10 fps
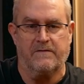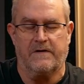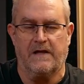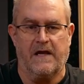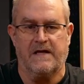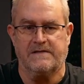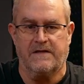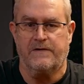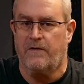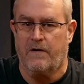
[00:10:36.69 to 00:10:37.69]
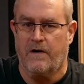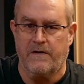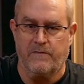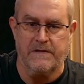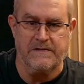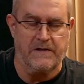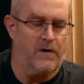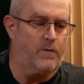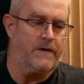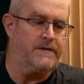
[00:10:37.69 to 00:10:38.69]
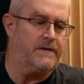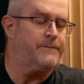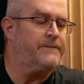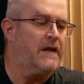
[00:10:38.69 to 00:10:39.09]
realize that there are other ones that go with it.